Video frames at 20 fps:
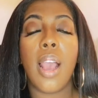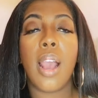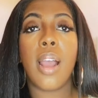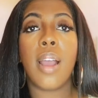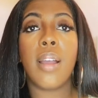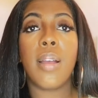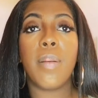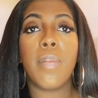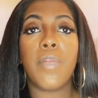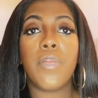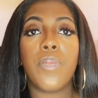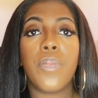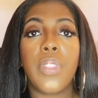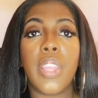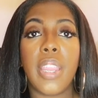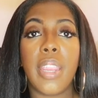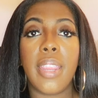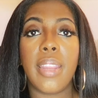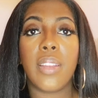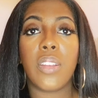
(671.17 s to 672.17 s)
Um,
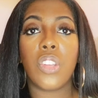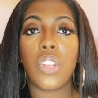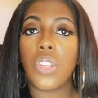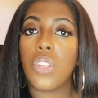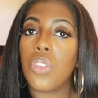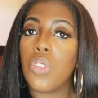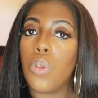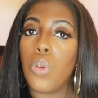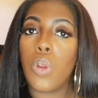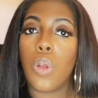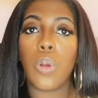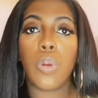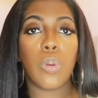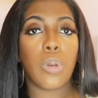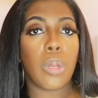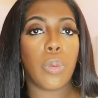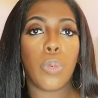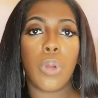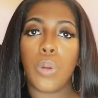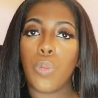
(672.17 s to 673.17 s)
they just, you know,
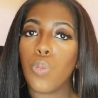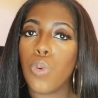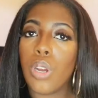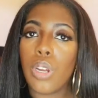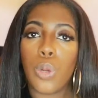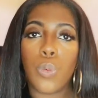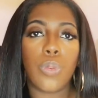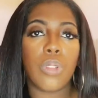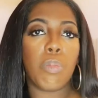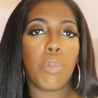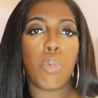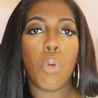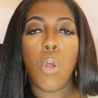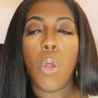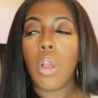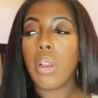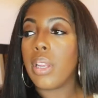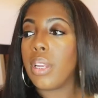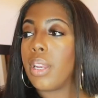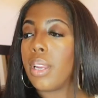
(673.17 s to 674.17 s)
they wasn't working with the
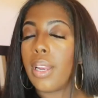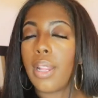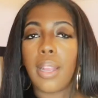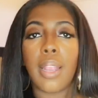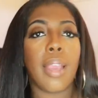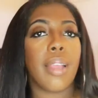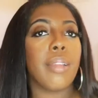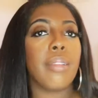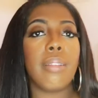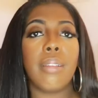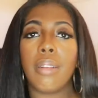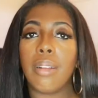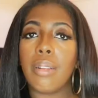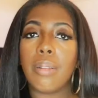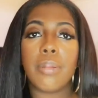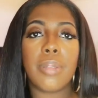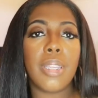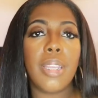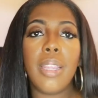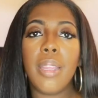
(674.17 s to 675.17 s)
body that I got. You know what
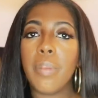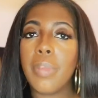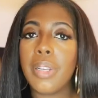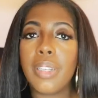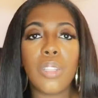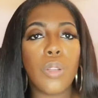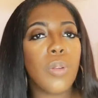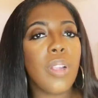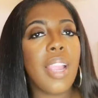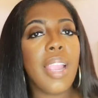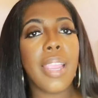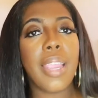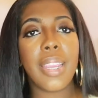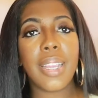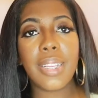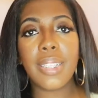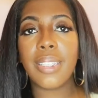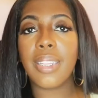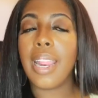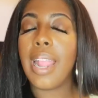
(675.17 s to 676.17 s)
I'm saying? But it's okay
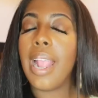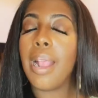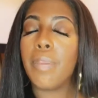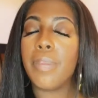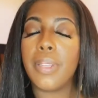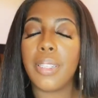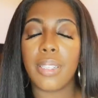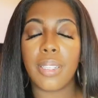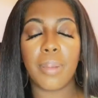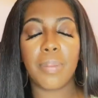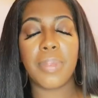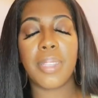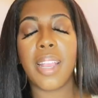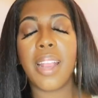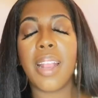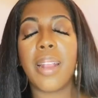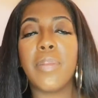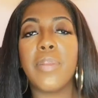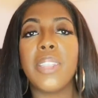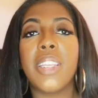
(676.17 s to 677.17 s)
because it happens
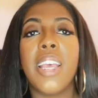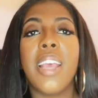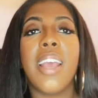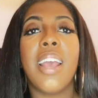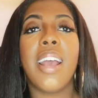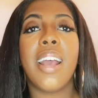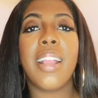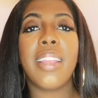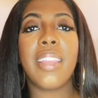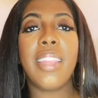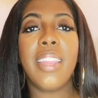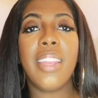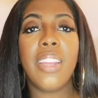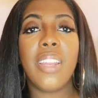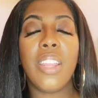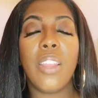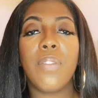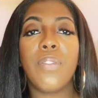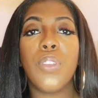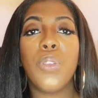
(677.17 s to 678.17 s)
sometimes.
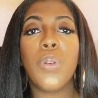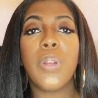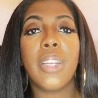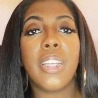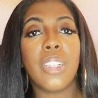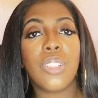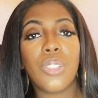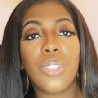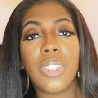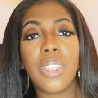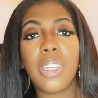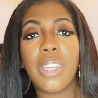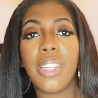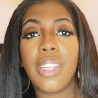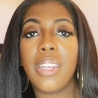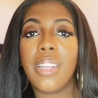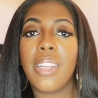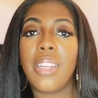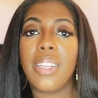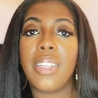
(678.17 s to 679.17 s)
Again, if you are interested in
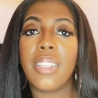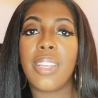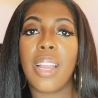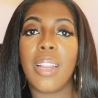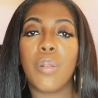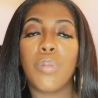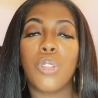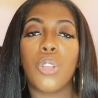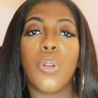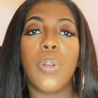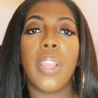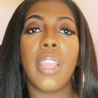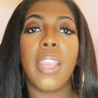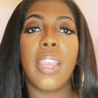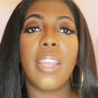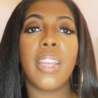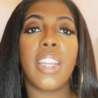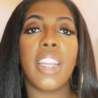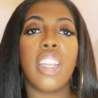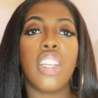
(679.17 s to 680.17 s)
any of these items, go
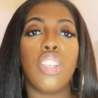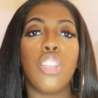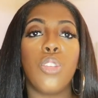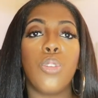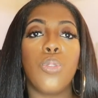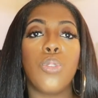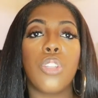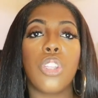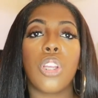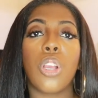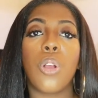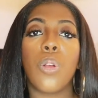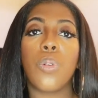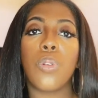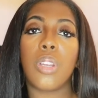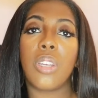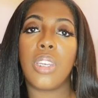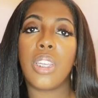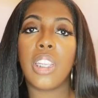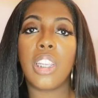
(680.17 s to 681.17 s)
ahead and use the
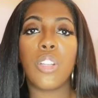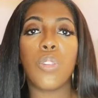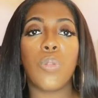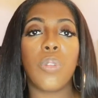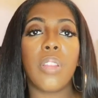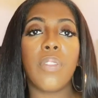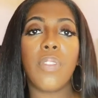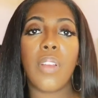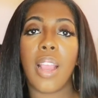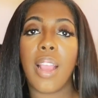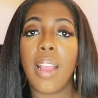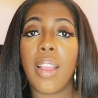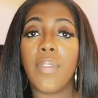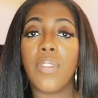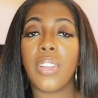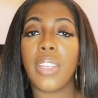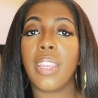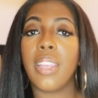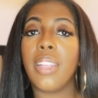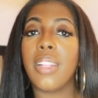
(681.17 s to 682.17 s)
code
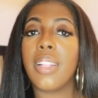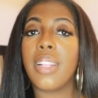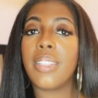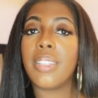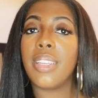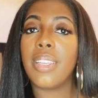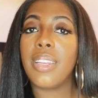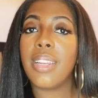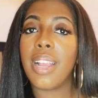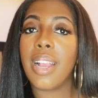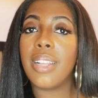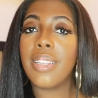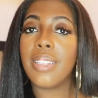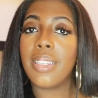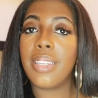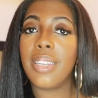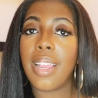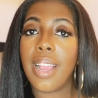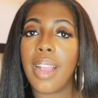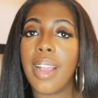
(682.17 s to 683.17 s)
Nici25. Again, that's
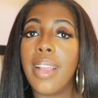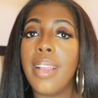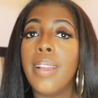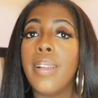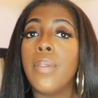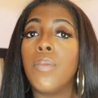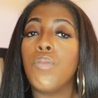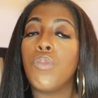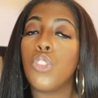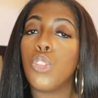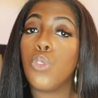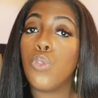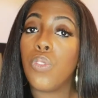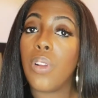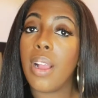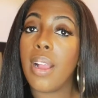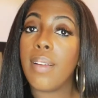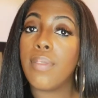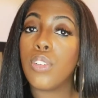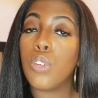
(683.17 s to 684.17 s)
N-I-C-I
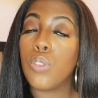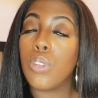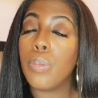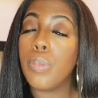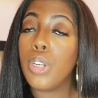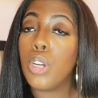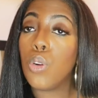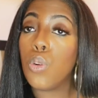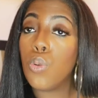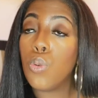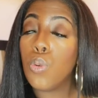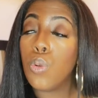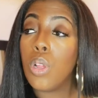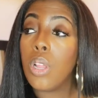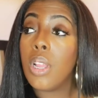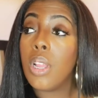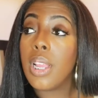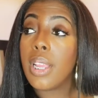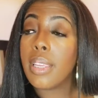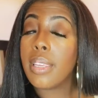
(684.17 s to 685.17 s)
25. Don't give me no
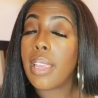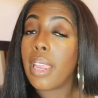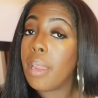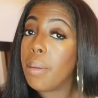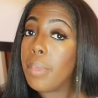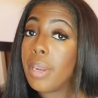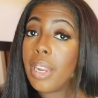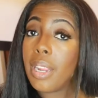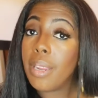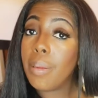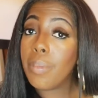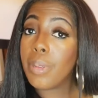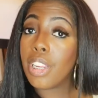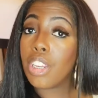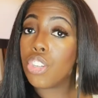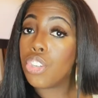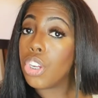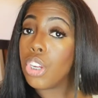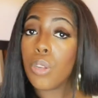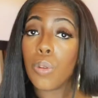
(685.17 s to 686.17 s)
K
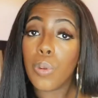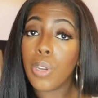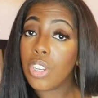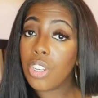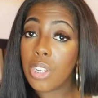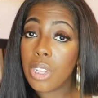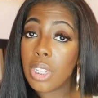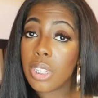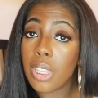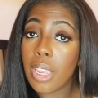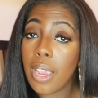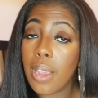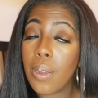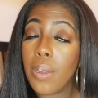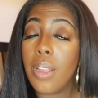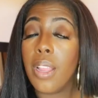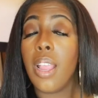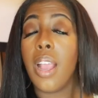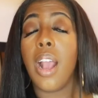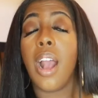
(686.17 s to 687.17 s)
because you ain't gonna get your
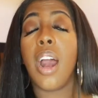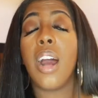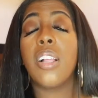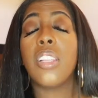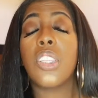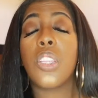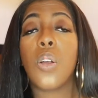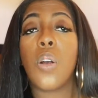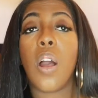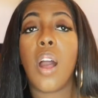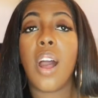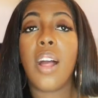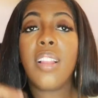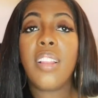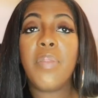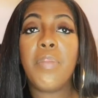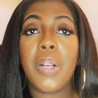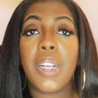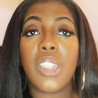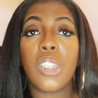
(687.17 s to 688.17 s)
discount. Also, all
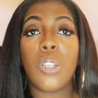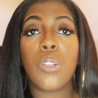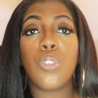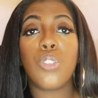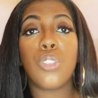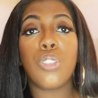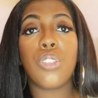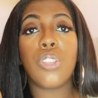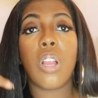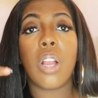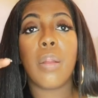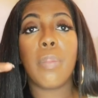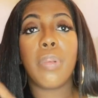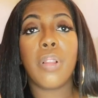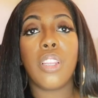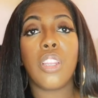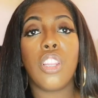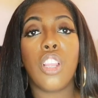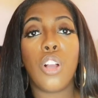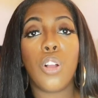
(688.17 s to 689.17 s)
of my socials are
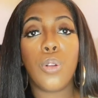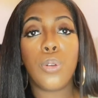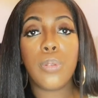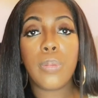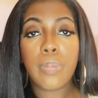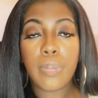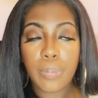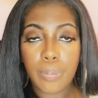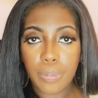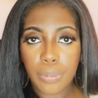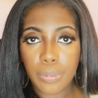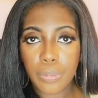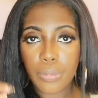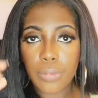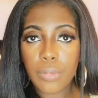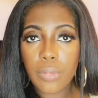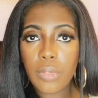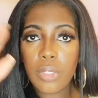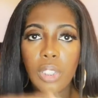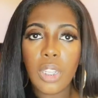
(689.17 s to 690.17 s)
below
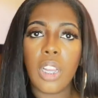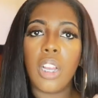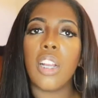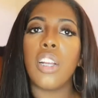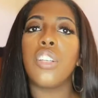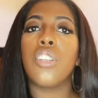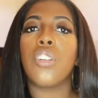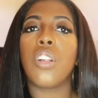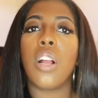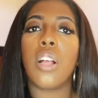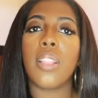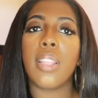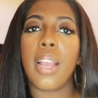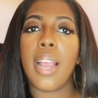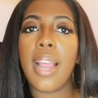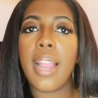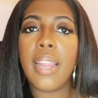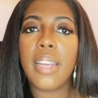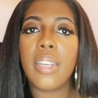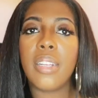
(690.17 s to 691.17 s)
under all the
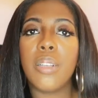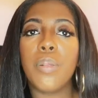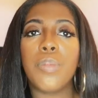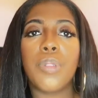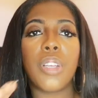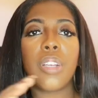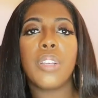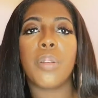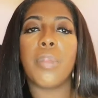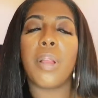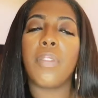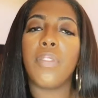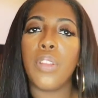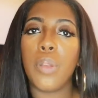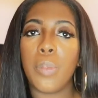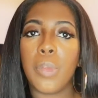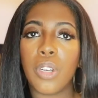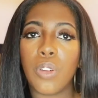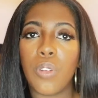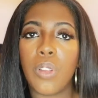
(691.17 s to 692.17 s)
items under my
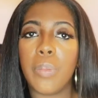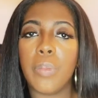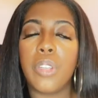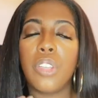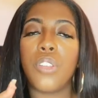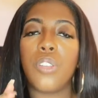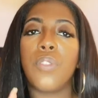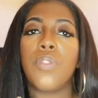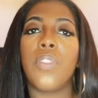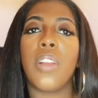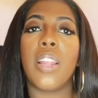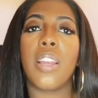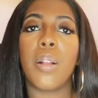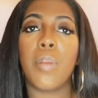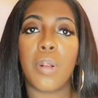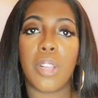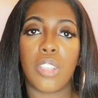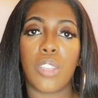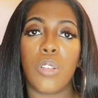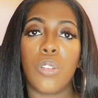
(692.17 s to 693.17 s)
filming equipment you'll find
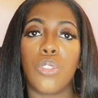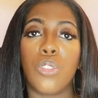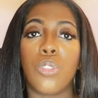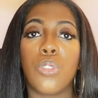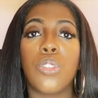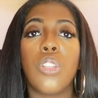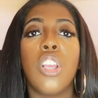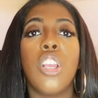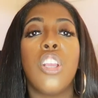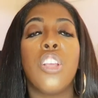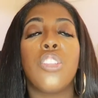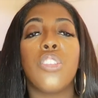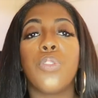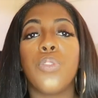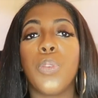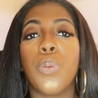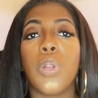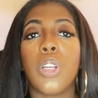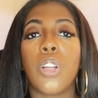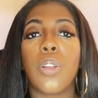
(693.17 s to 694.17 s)
all my socials so
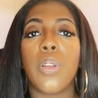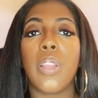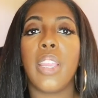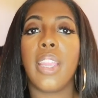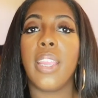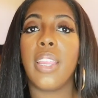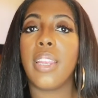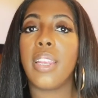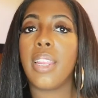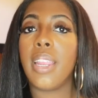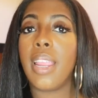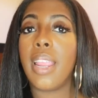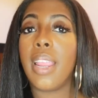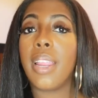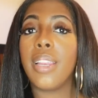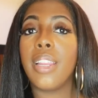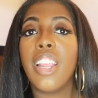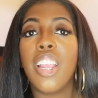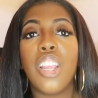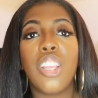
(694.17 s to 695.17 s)
if you want to go ahead
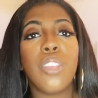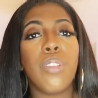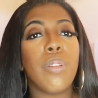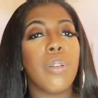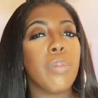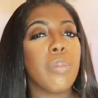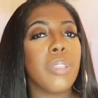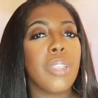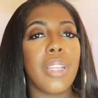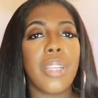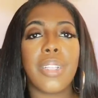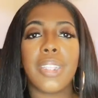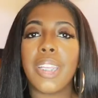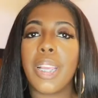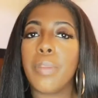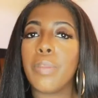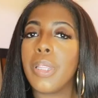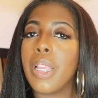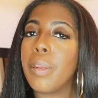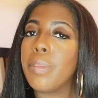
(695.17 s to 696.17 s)
and you know what i'm saying
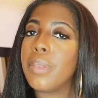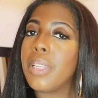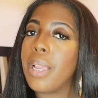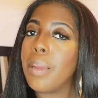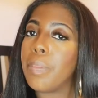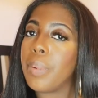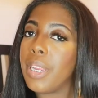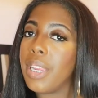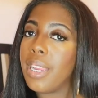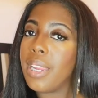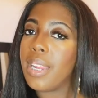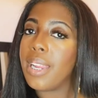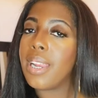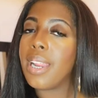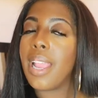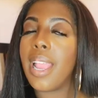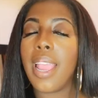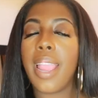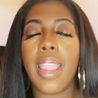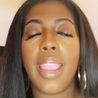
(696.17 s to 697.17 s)
tap tap tap
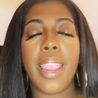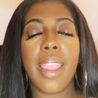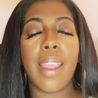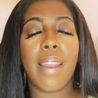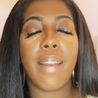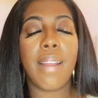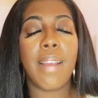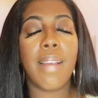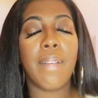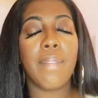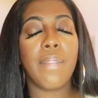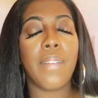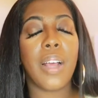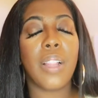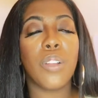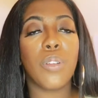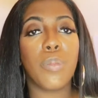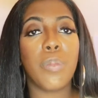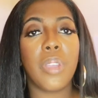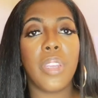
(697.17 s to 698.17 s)
in and
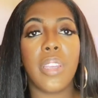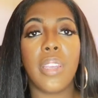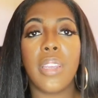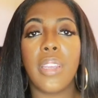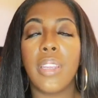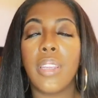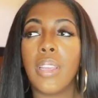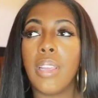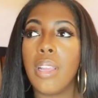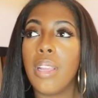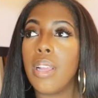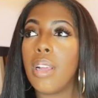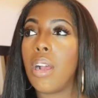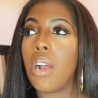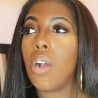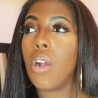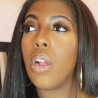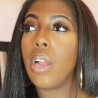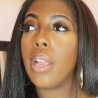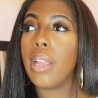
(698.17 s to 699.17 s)
follow me
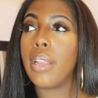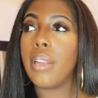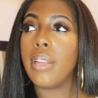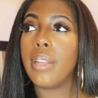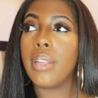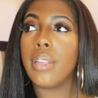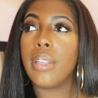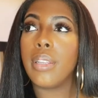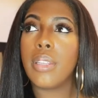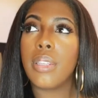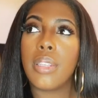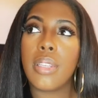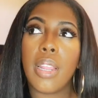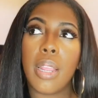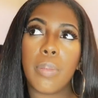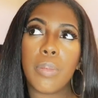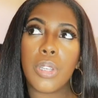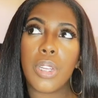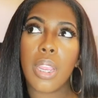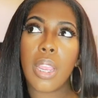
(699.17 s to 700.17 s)
on
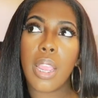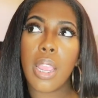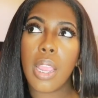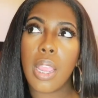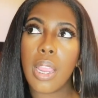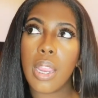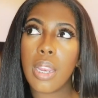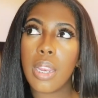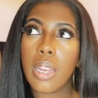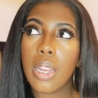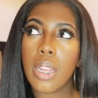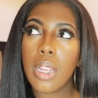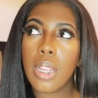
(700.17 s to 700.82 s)
snapchat